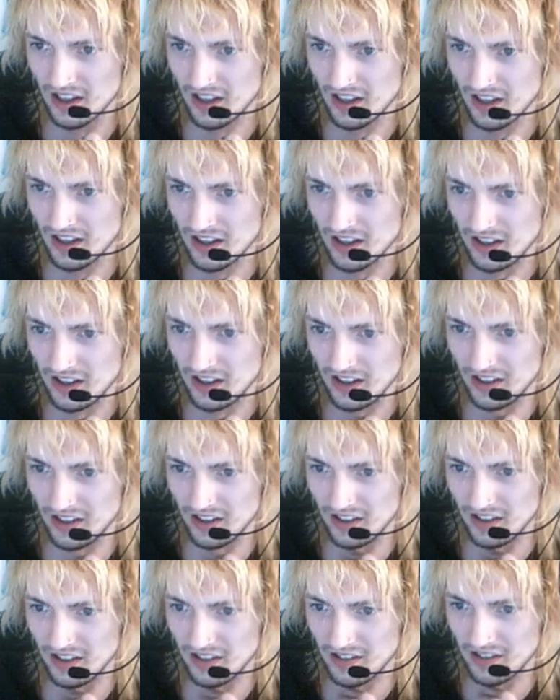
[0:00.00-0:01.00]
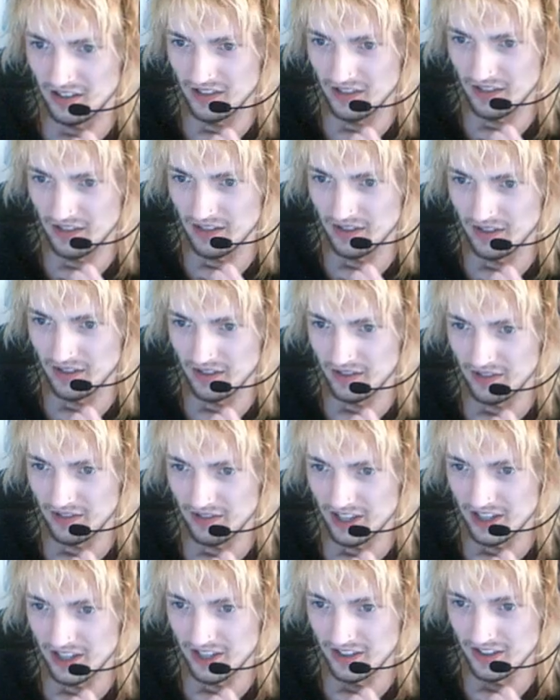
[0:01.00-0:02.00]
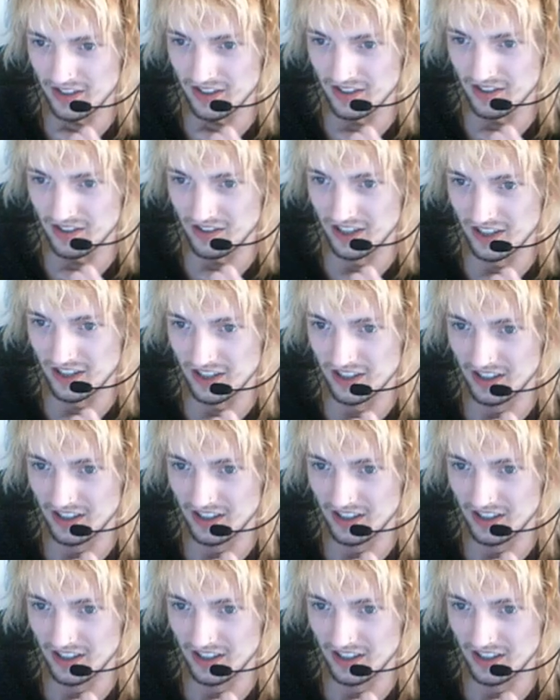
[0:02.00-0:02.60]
Will that just trigger?